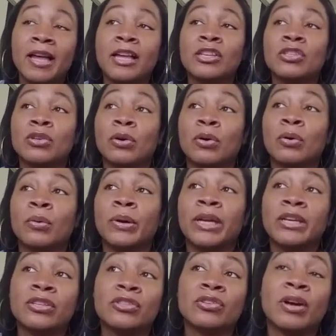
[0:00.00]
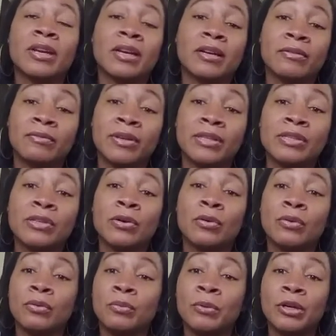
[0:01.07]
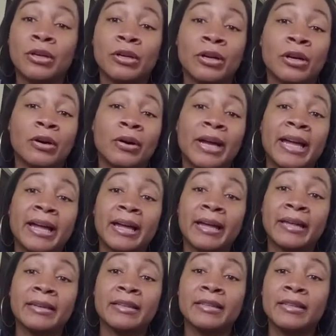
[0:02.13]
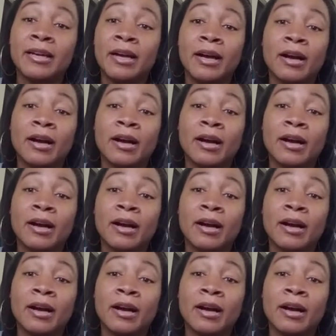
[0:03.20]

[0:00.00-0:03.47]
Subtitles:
So he's trying to convince Uma to go ahead and